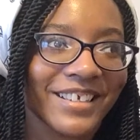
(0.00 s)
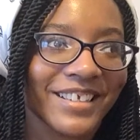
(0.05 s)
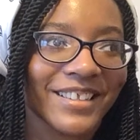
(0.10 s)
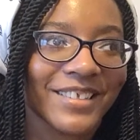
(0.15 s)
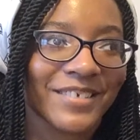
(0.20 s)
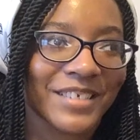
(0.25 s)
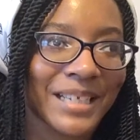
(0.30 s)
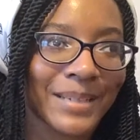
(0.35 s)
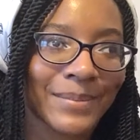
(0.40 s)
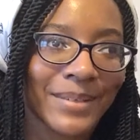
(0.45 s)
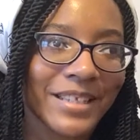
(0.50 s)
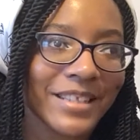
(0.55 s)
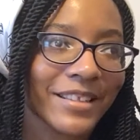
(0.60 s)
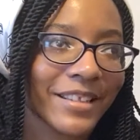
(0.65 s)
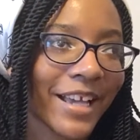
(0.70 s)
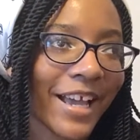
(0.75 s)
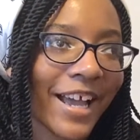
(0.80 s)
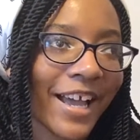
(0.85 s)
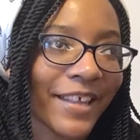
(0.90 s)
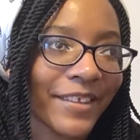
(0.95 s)
there's going to be
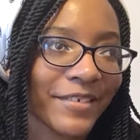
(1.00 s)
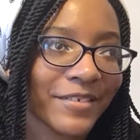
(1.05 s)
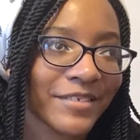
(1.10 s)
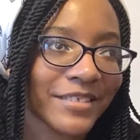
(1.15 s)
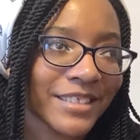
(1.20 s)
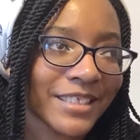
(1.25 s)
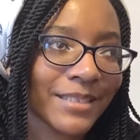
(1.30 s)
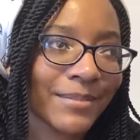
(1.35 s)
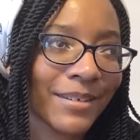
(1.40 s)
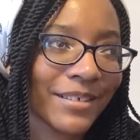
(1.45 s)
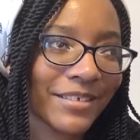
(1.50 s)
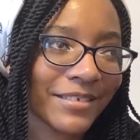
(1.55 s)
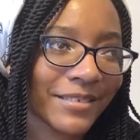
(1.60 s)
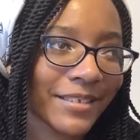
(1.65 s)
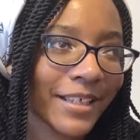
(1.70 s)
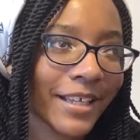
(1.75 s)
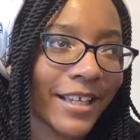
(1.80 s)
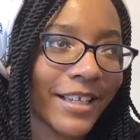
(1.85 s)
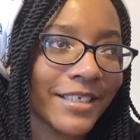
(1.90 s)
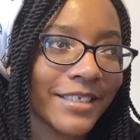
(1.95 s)
that. There's some other
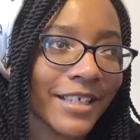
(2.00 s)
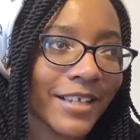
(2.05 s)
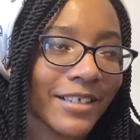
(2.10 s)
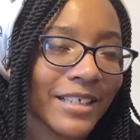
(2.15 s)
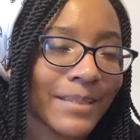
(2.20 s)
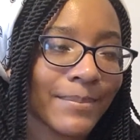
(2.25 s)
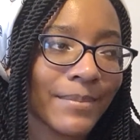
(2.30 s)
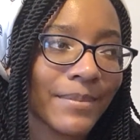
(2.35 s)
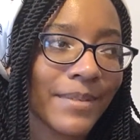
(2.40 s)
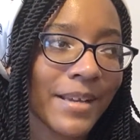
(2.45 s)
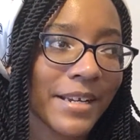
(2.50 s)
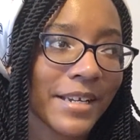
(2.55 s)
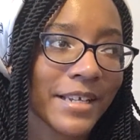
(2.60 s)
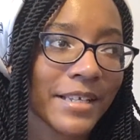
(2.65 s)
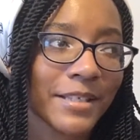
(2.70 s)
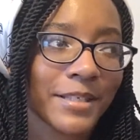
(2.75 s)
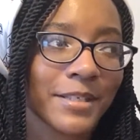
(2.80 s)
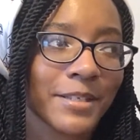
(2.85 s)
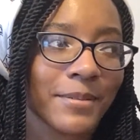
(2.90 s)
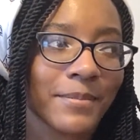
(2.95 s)
things. And then
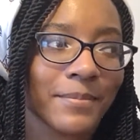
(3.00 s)
making